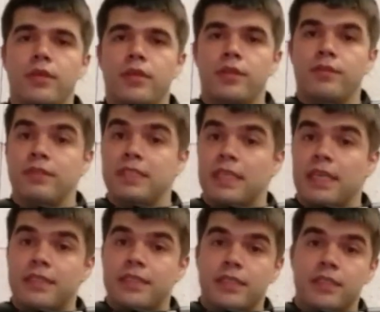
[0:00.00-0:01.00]
In these
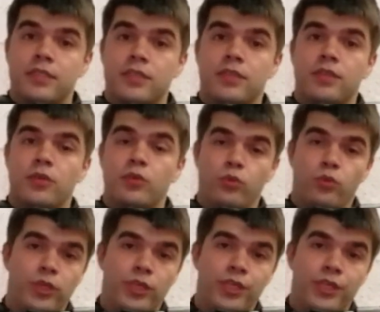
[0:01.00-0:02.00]
cases,
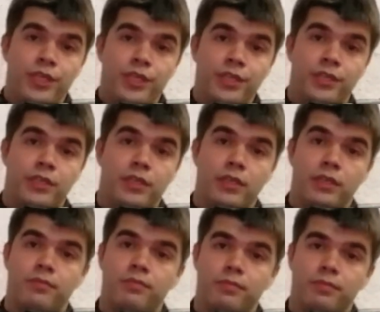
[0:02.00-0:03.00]
we
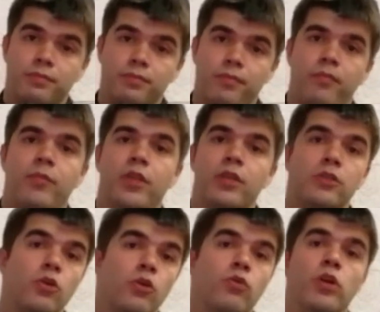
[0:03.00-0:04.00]
can
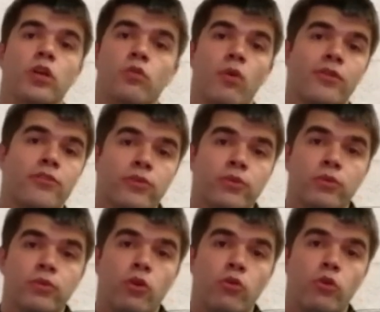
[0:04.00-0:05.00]
go a quarter tone
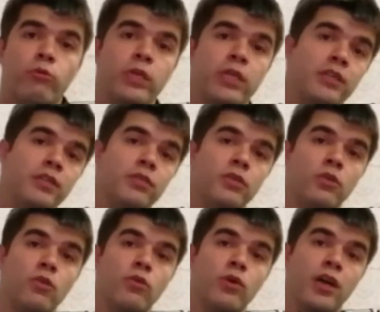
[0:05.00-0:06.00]
lower, we can even
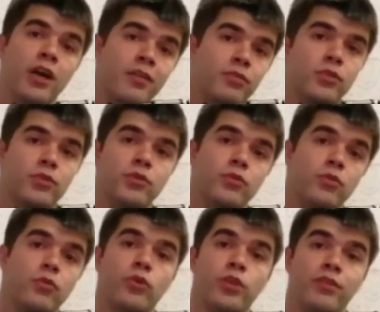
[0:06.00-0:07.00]
go a half tone
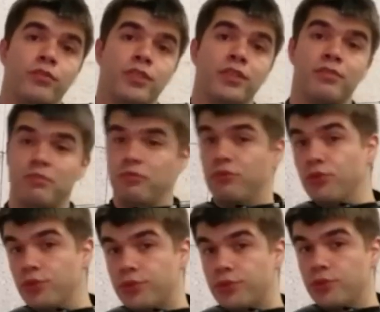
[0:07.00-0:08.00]
or even a full
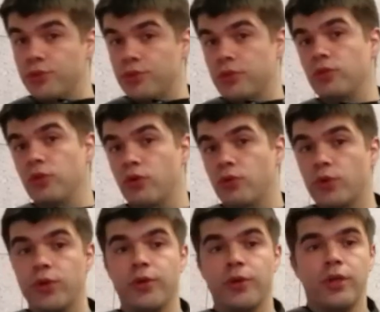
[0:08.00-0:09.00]
tone
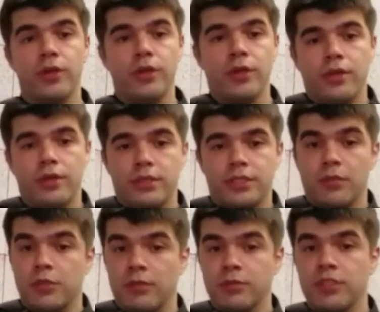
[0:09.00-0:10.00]
lower,
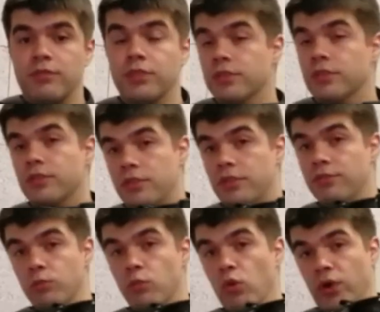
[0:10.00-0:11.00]
sometimes even
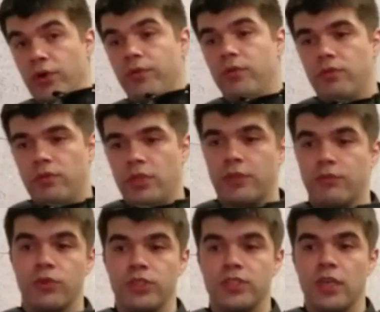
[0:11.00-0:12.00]
more. Like for
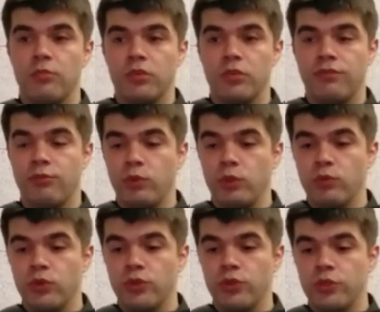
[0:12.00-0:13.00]
example, if we
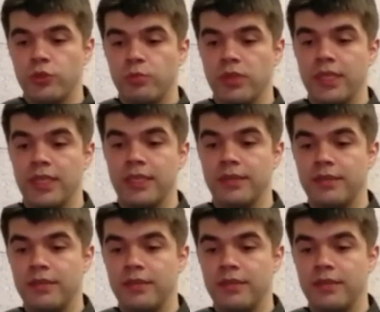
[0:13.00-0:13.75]
were to play it